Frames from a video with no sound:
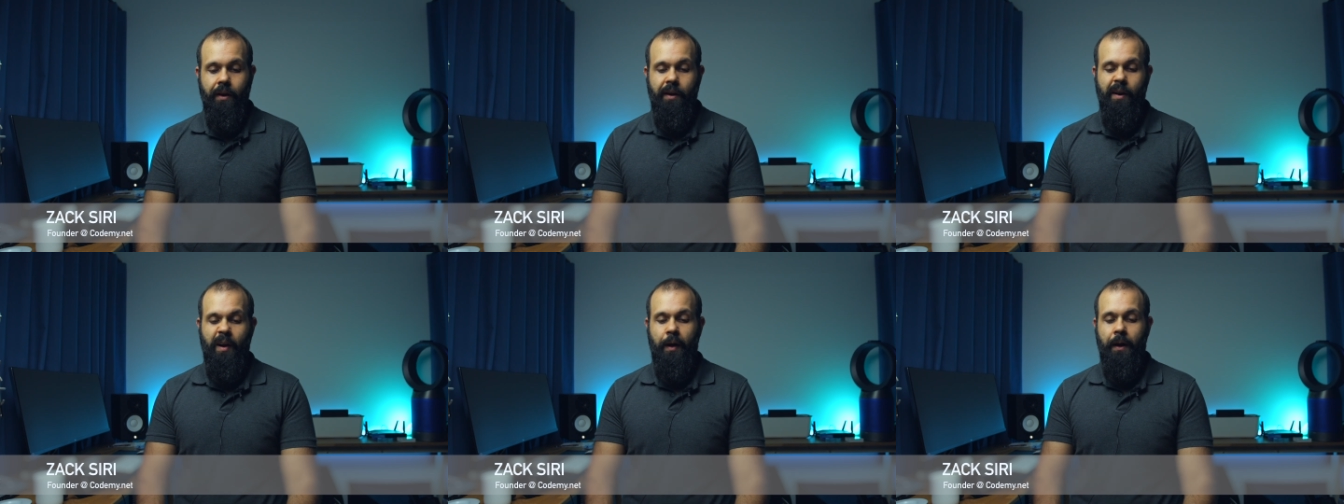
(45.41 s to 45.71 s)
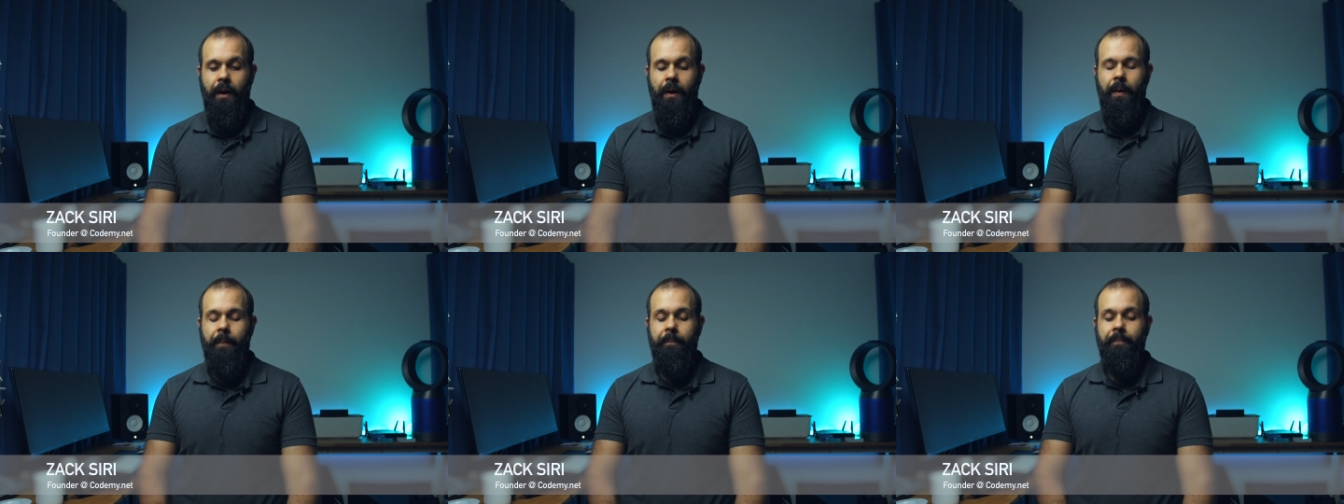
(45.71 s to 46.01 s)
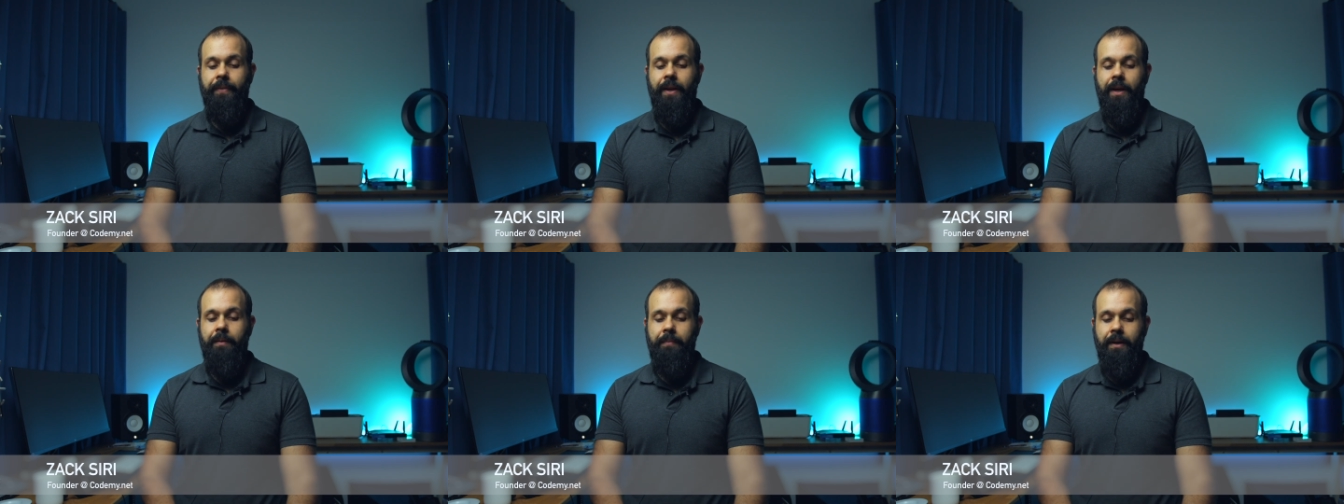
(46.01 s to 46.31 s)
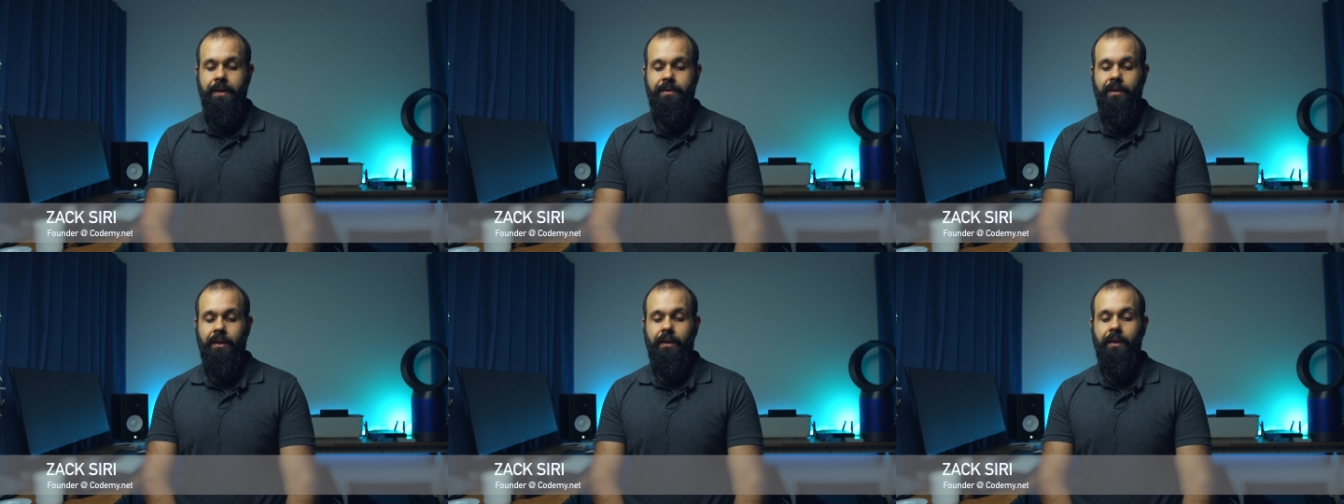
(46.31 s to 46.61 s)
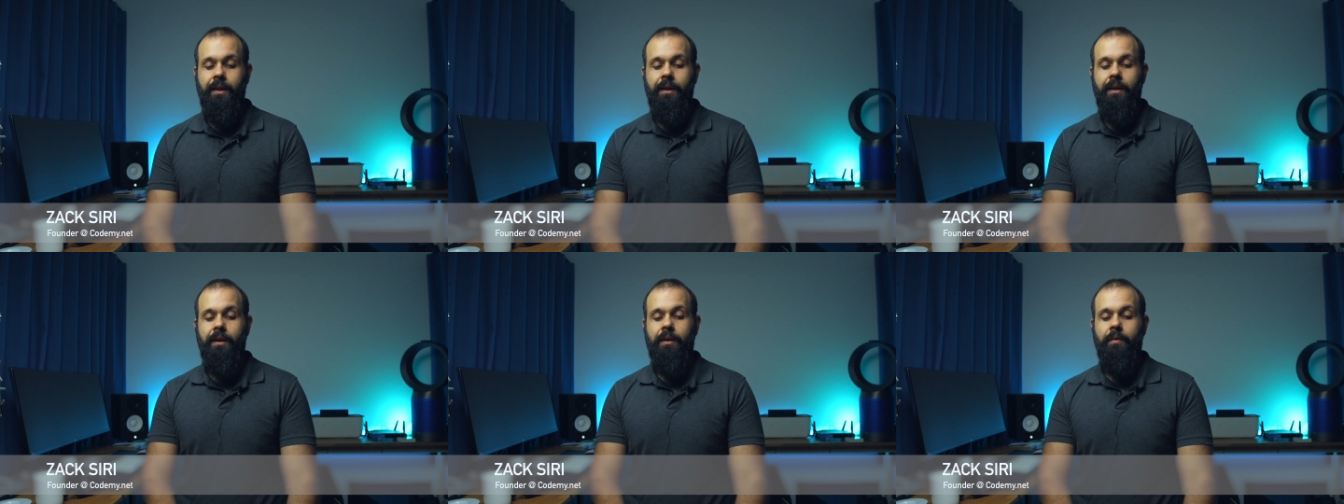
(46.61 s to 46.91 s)
um, and
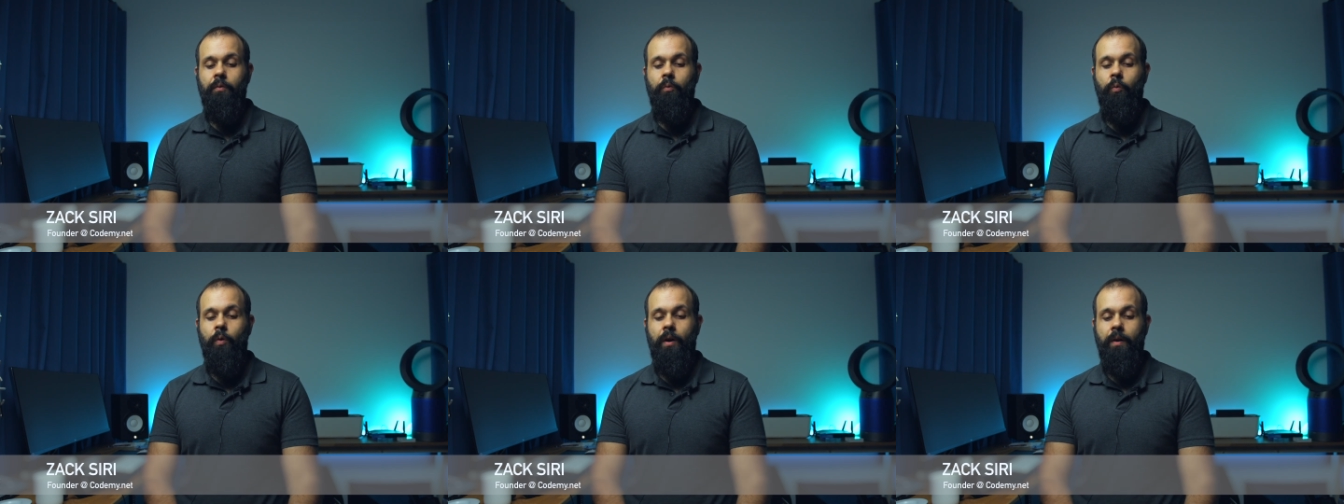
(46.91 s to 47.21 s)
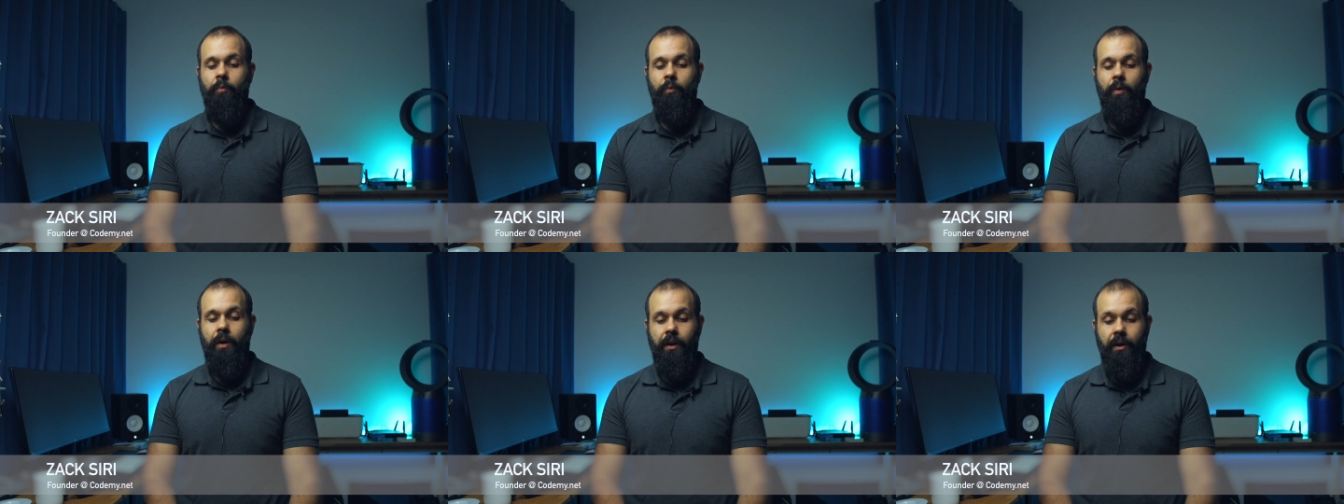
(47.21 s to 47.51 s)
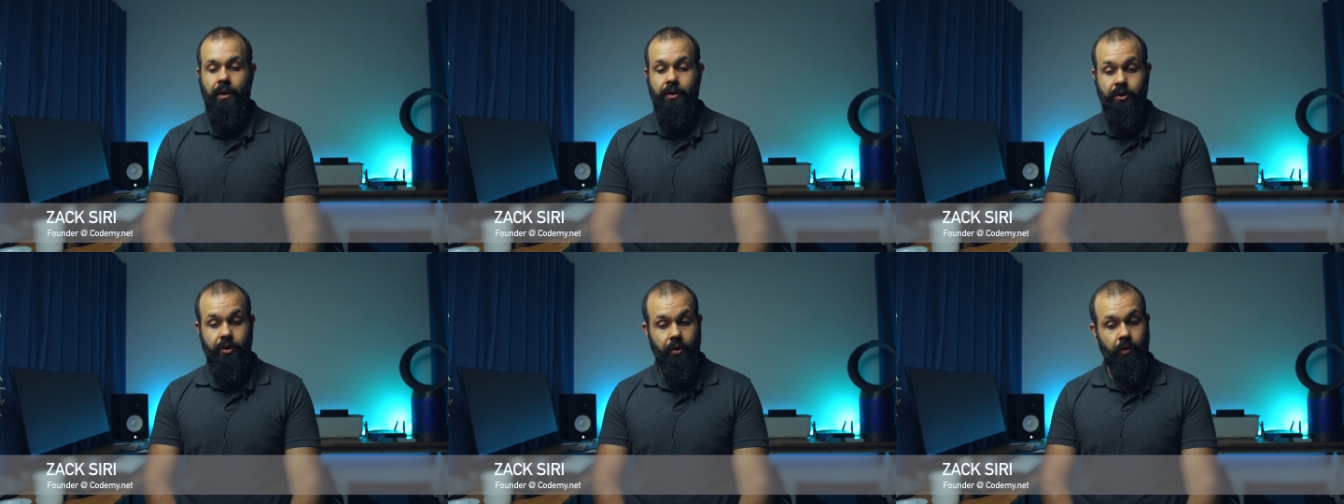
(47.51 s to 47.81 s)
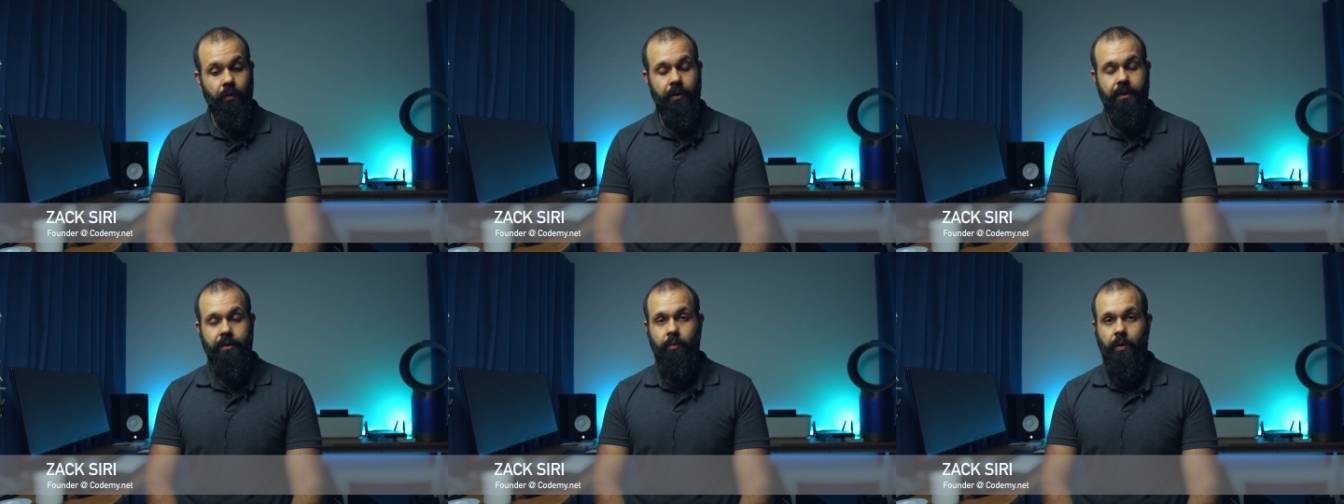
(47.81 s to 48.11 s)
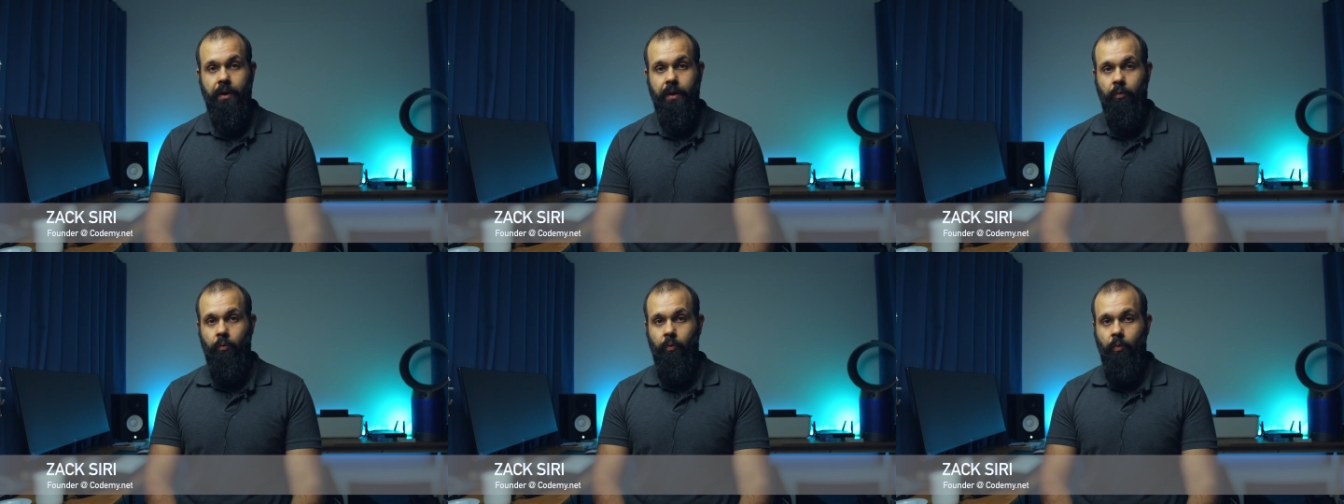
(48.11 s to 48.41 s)
basically what we're going to do is we're
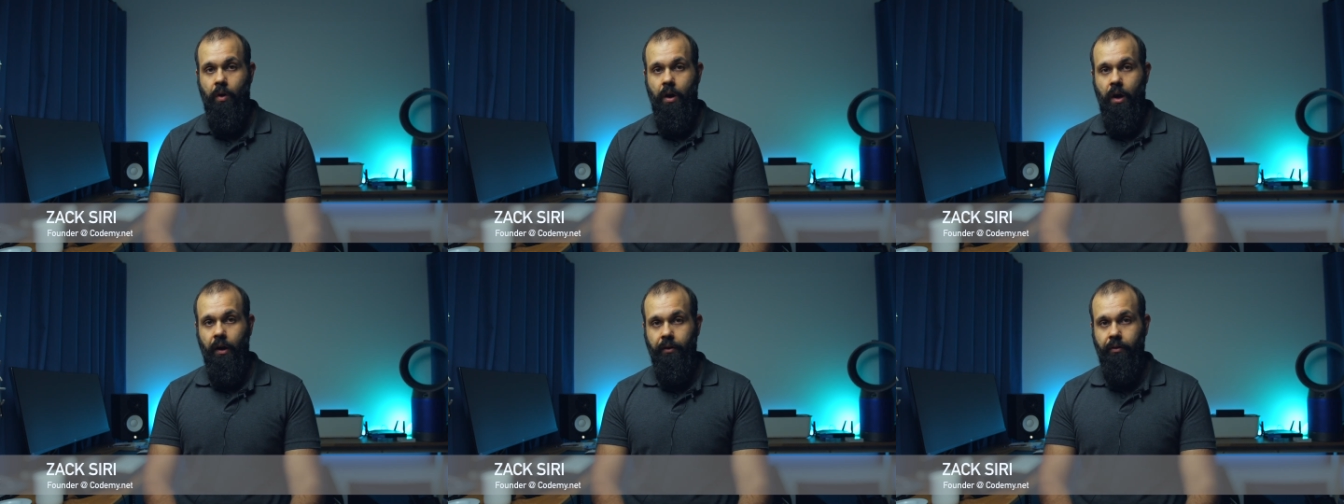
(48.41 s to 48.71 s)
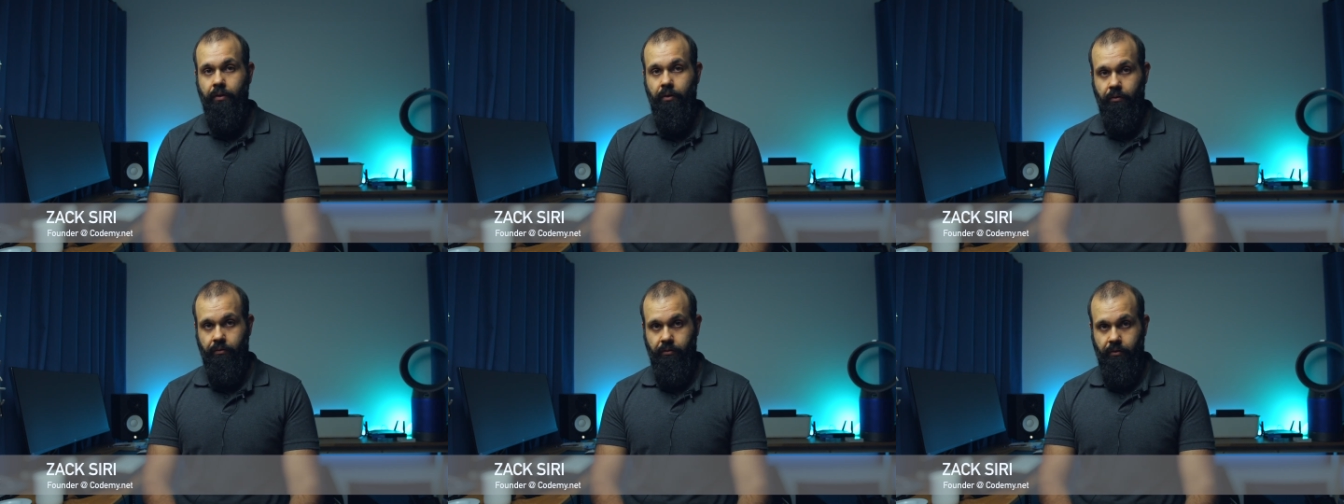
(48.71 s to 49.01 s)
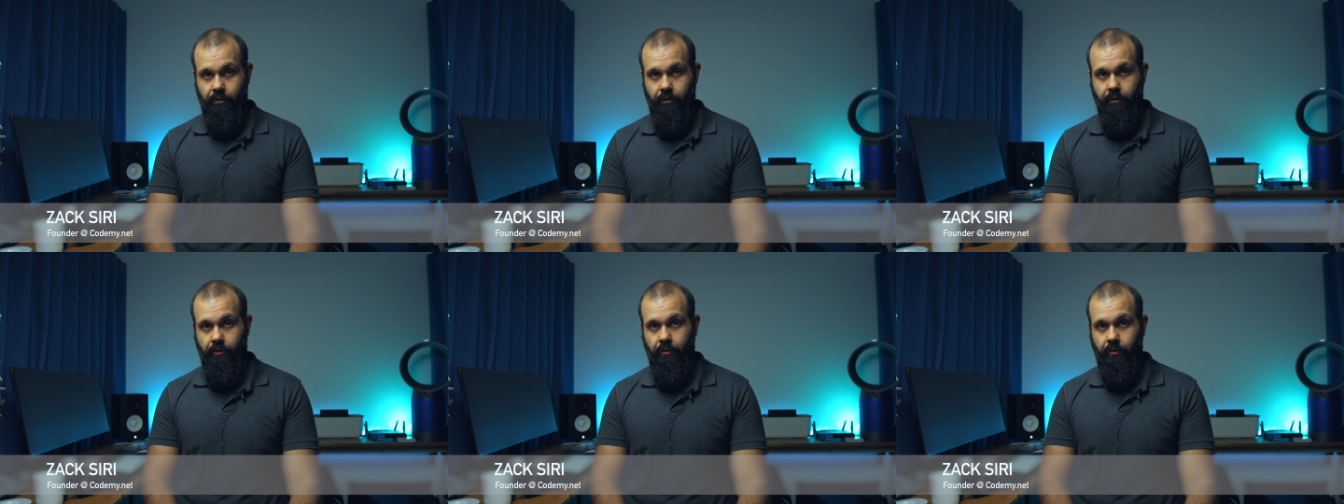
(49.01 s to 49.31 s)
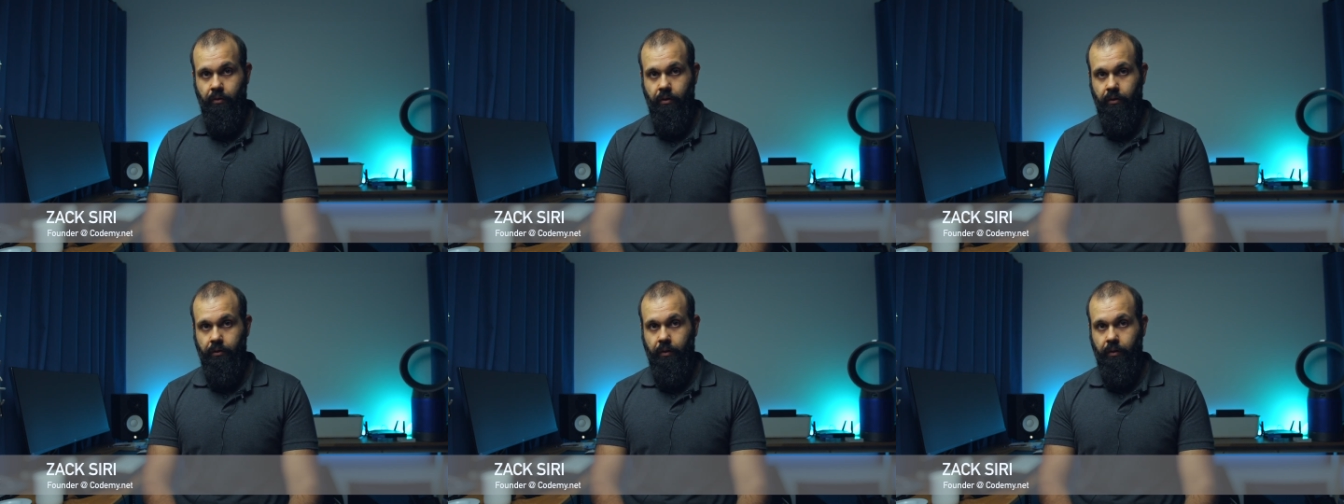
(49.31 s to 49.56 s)
going to walk you through